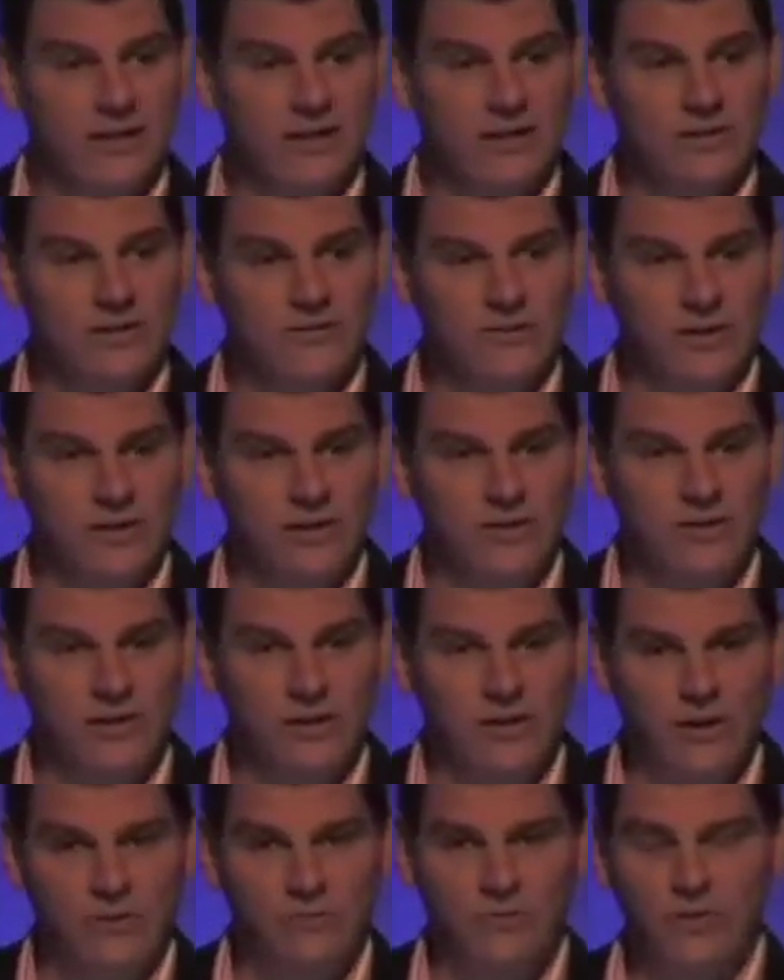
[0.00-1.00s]
So,
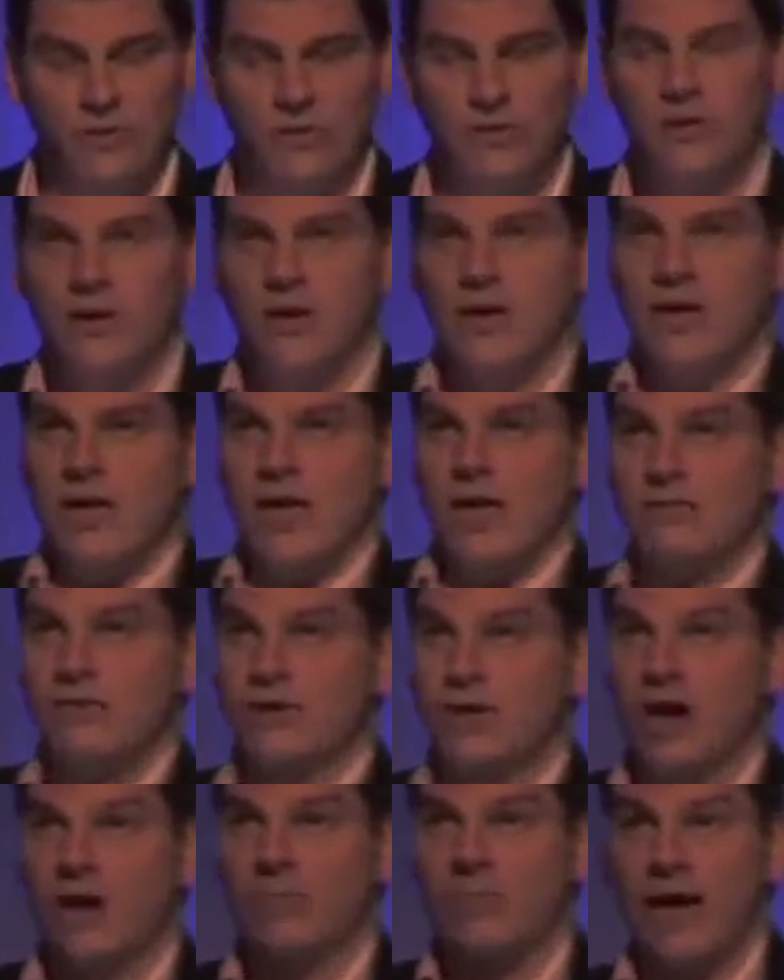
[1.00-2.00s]
if
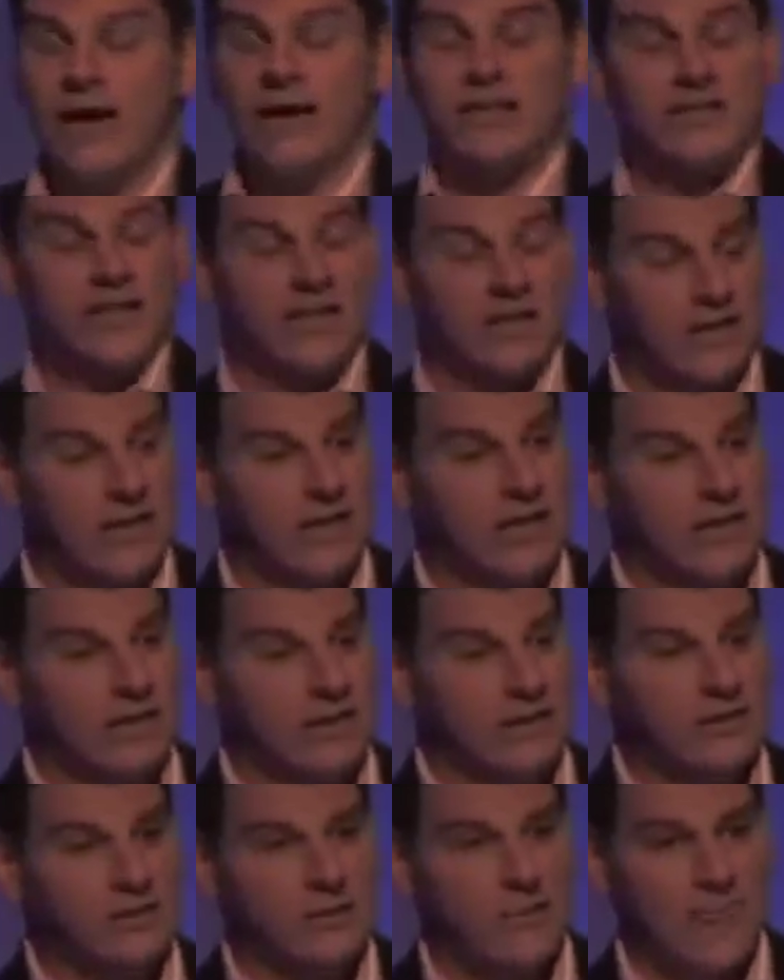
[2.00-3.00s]
you go back 10
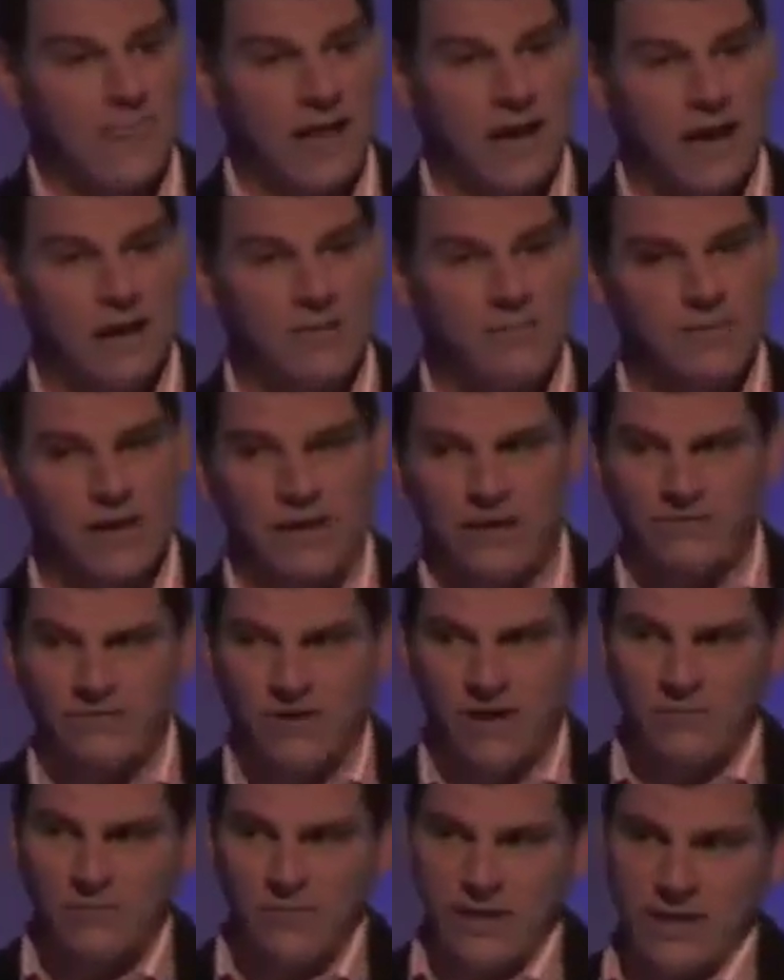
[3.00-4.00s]
years, and in
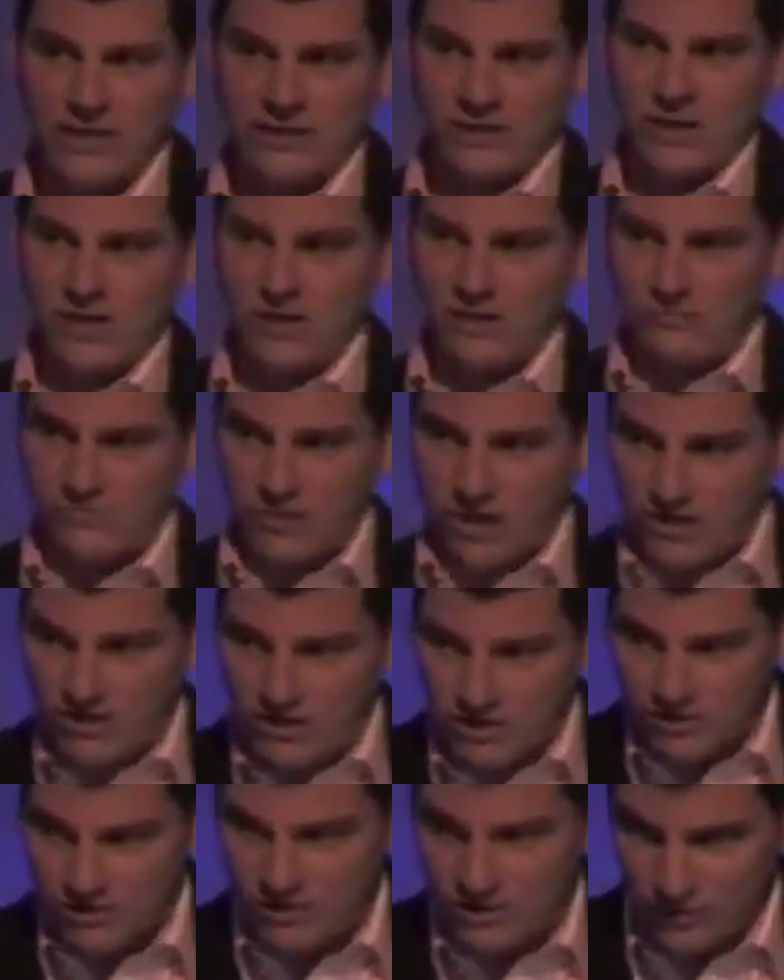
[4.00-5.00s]
fact, Peter
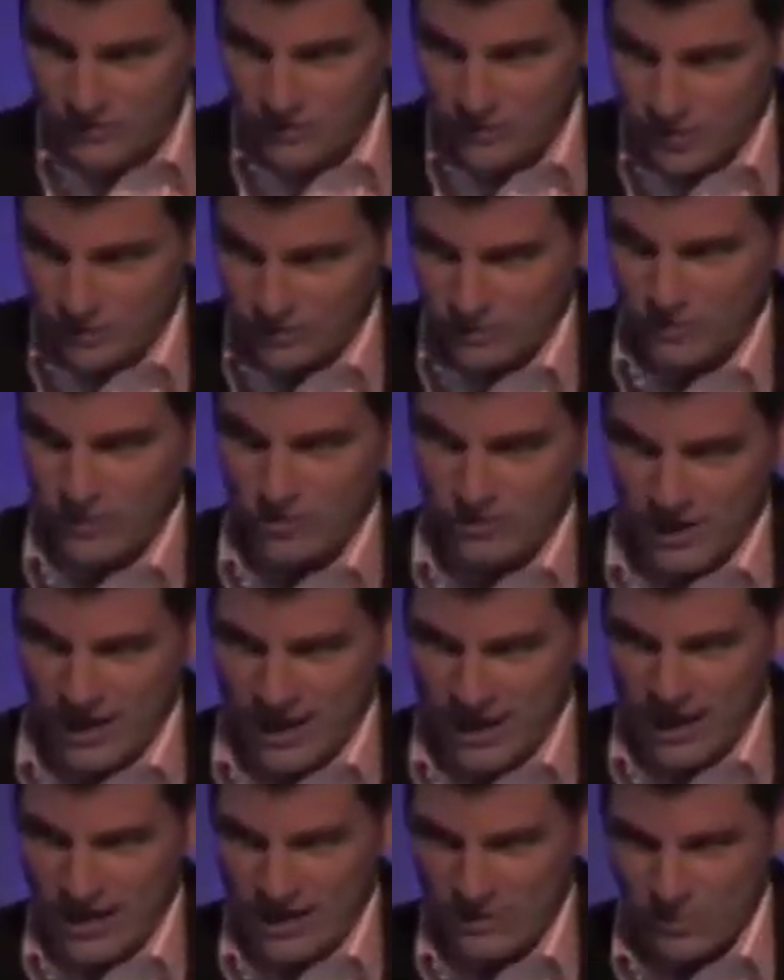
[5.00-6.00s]
Rowlands, off the top of your
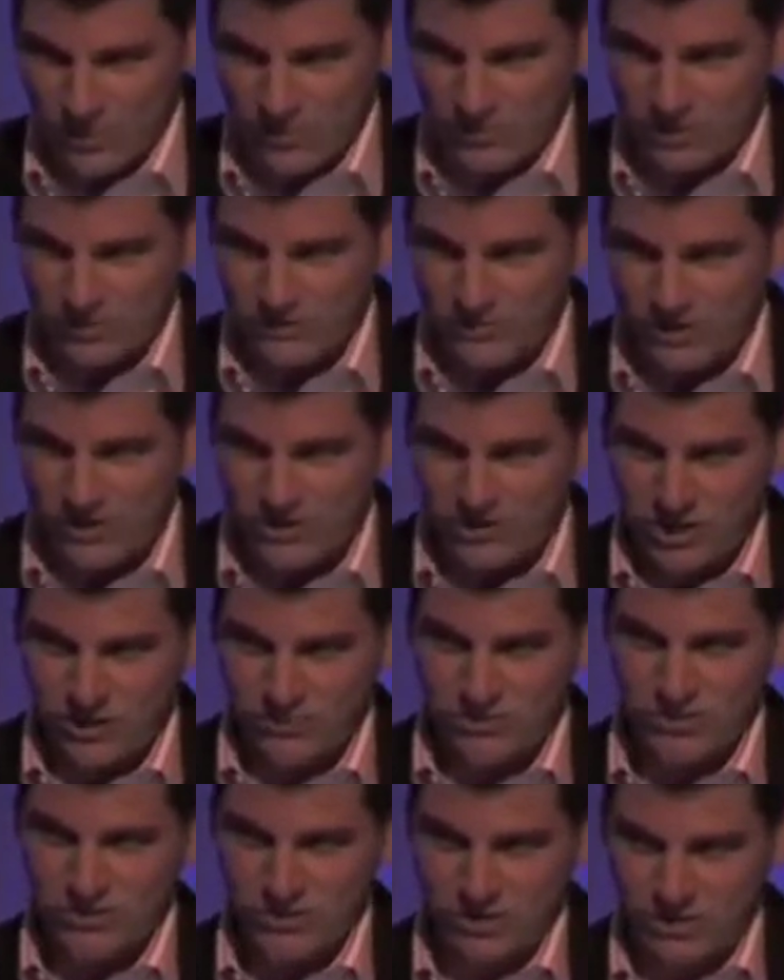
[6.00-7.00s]
head, when was the first
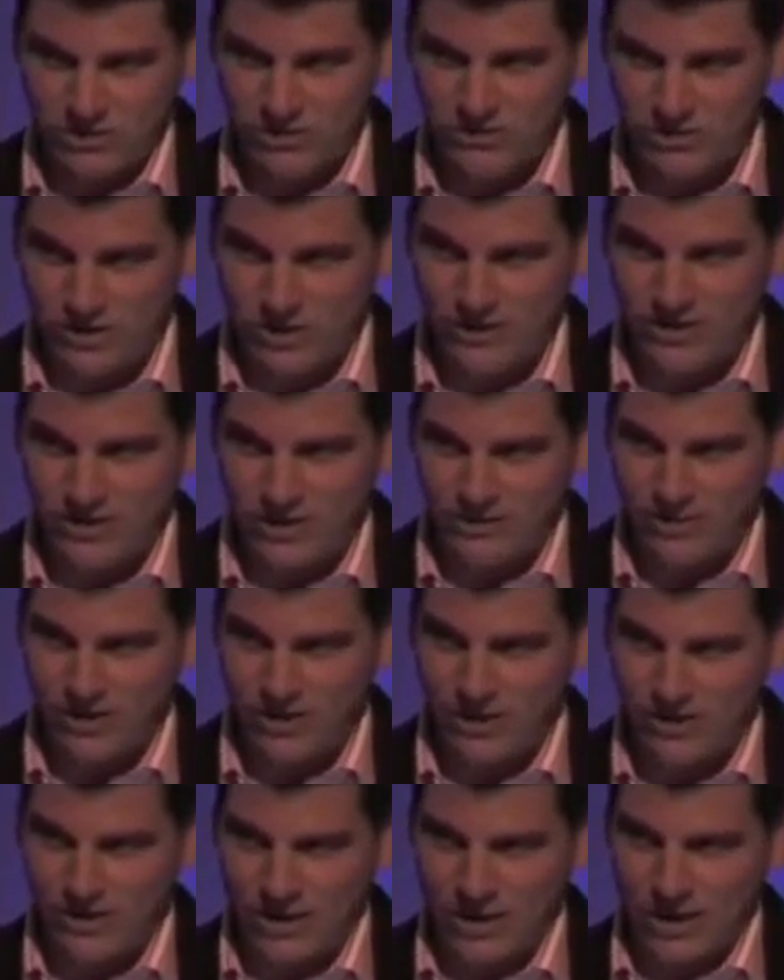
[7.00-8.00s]
time you started writing
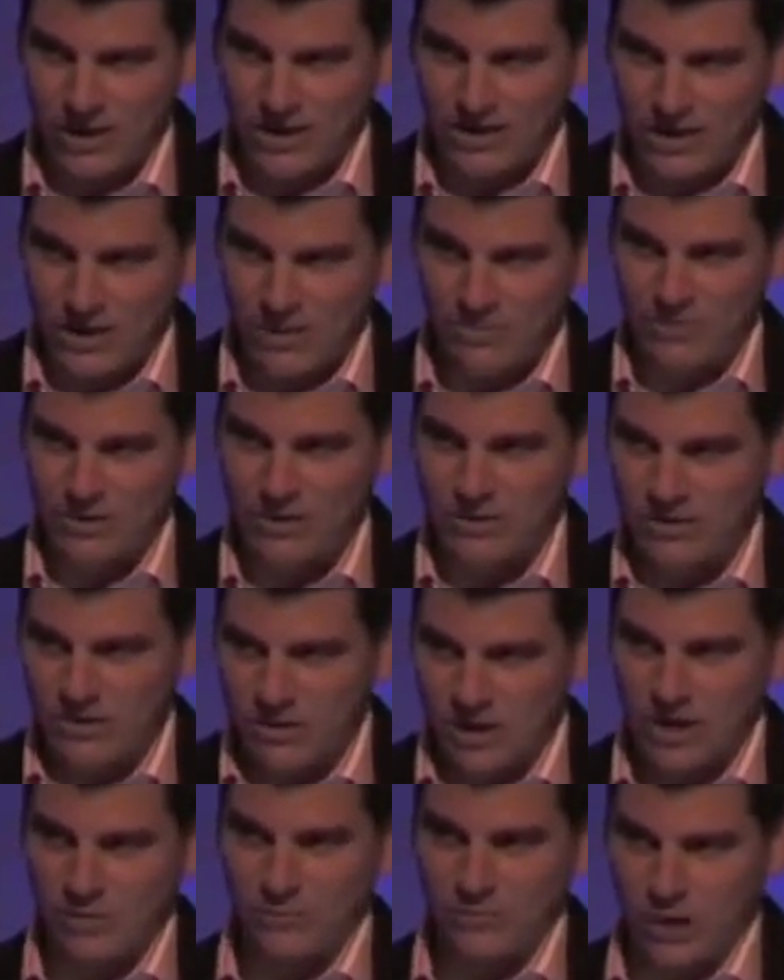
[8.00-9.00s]
about companies
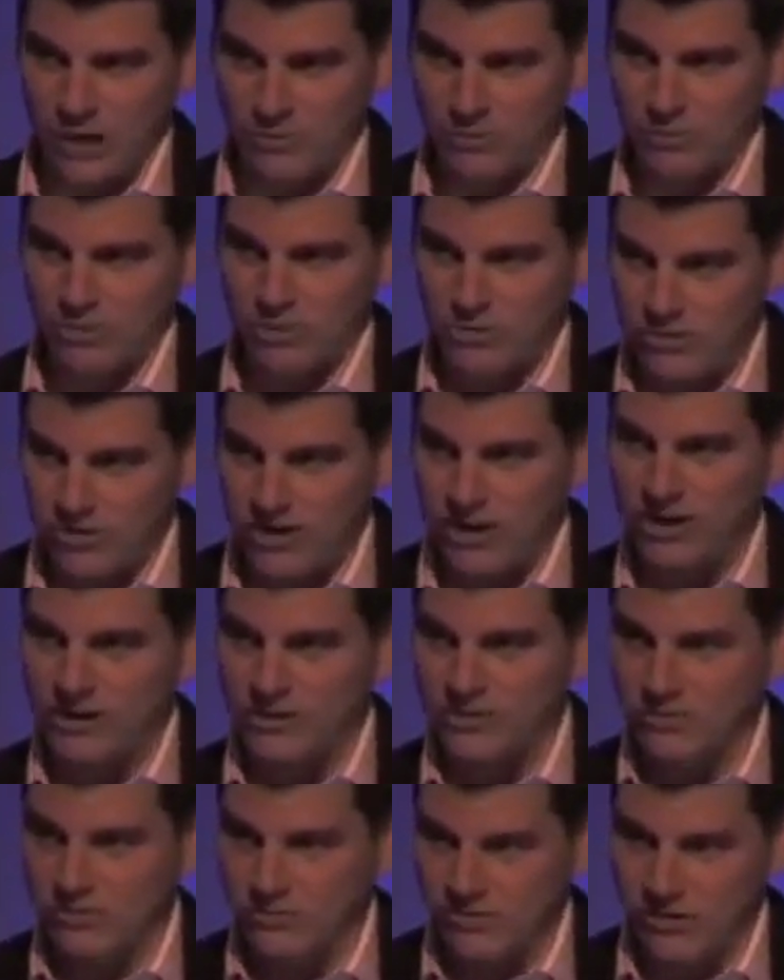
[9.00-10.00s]
like ByBox trying
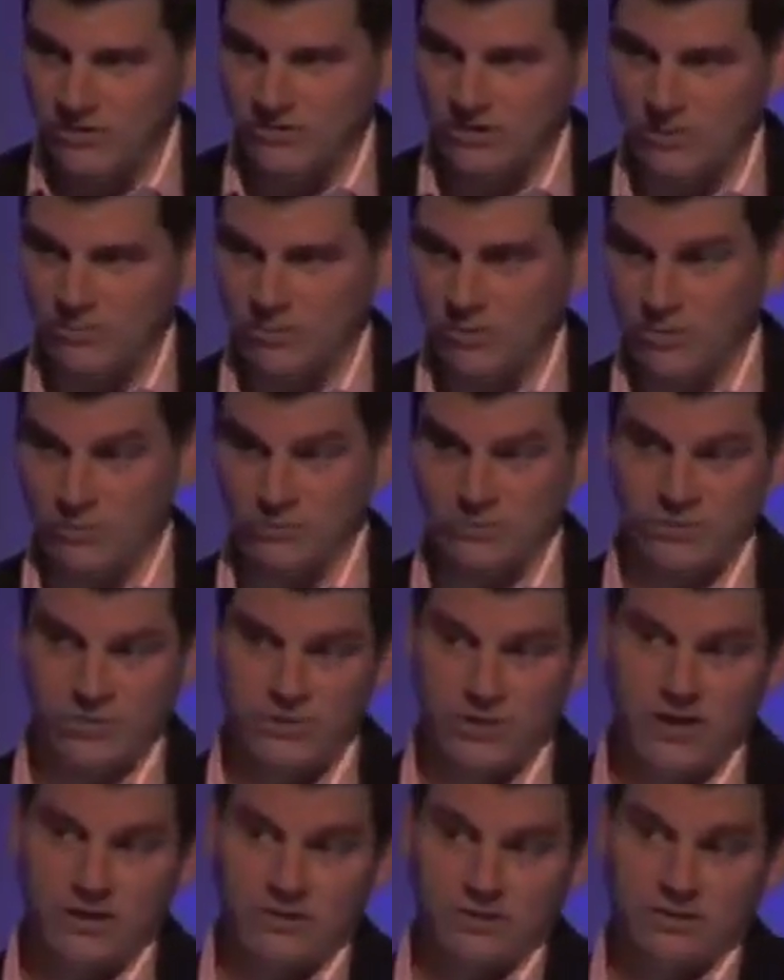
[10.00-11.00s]
to address that problem?
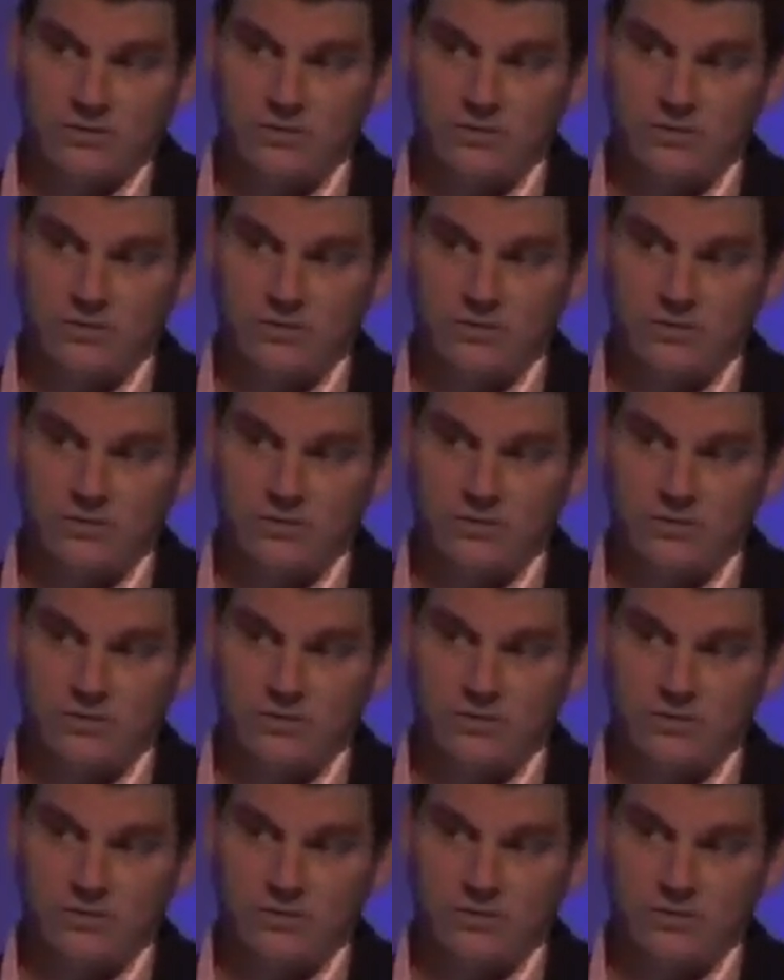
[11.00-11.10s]
2000,